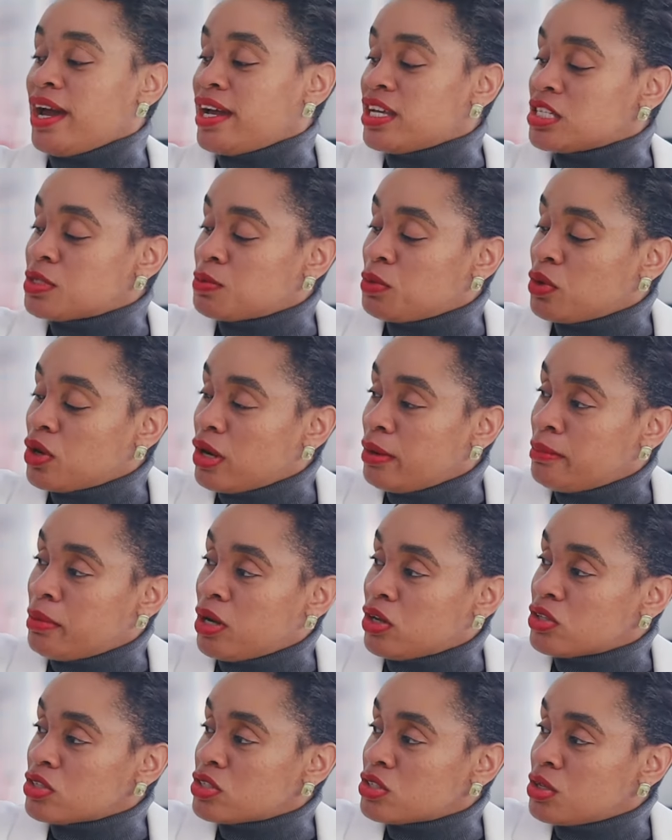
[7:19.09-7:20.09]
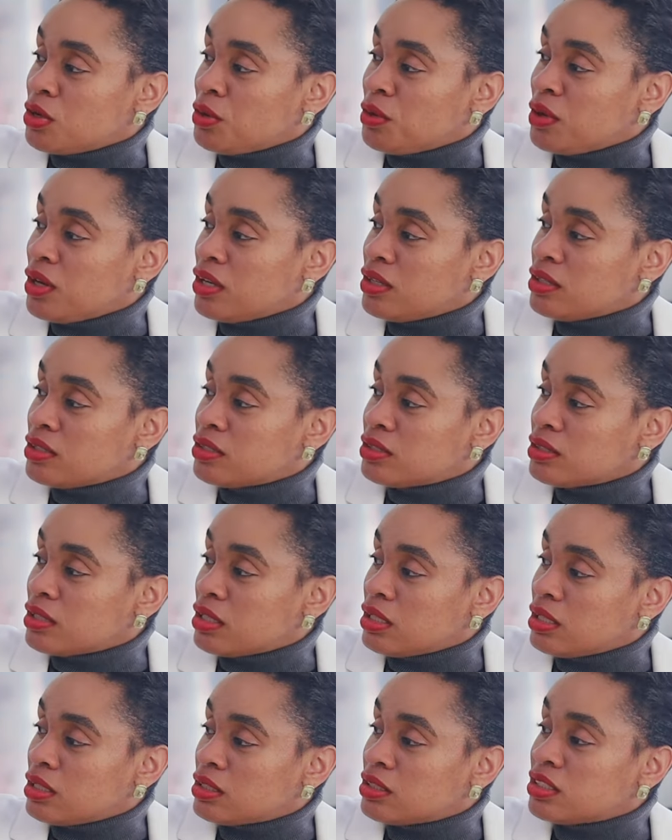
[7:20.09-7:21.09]
I spoke about, sorry, I need to
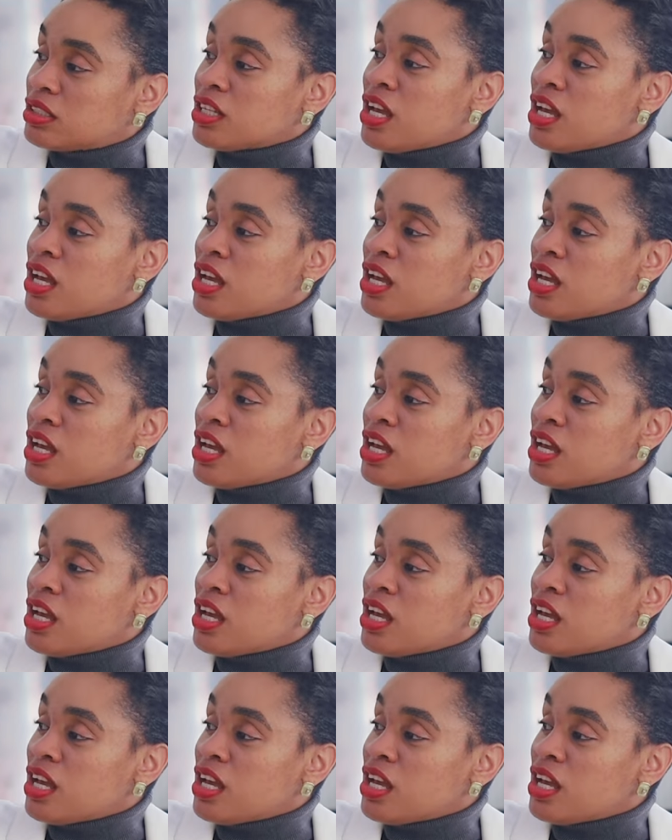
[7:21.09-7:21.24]
click this